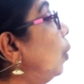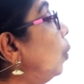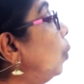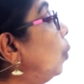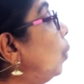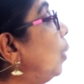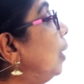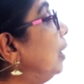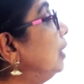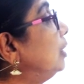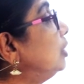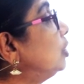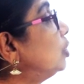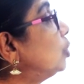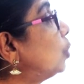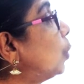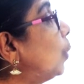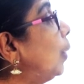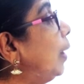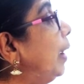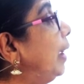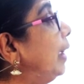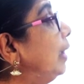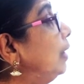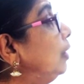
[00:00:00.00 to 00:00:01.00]
one
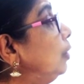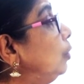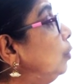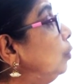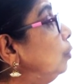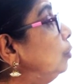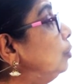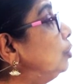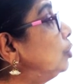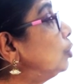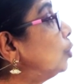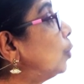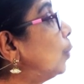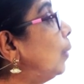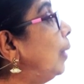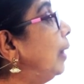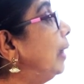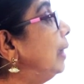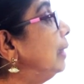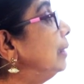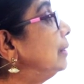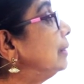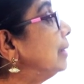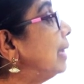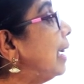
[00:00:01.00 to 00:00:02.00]
square, two
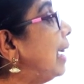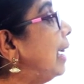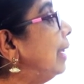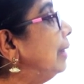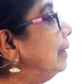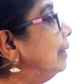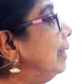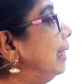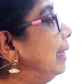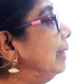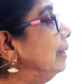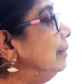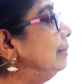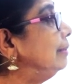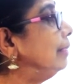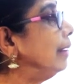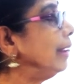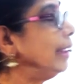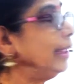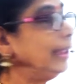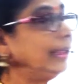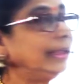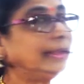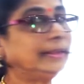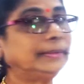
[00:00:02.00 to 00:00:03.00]
squares, and then
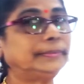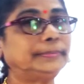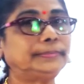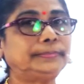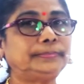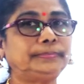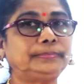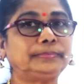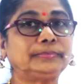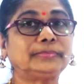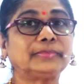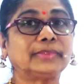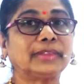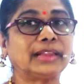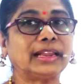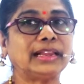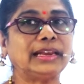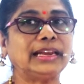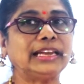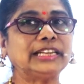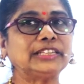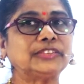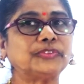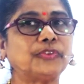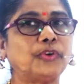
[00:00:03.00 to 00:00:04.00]
three. Now
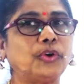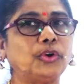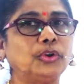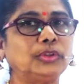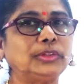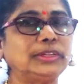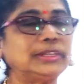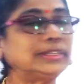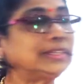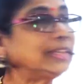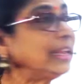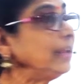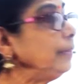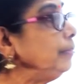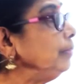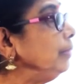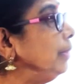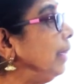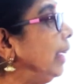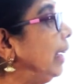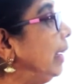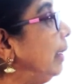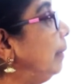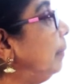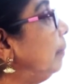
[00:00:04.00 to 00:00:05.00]
let's follow the same
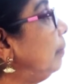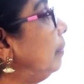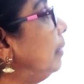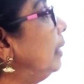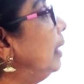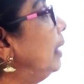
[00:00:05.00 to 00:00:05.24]
thing.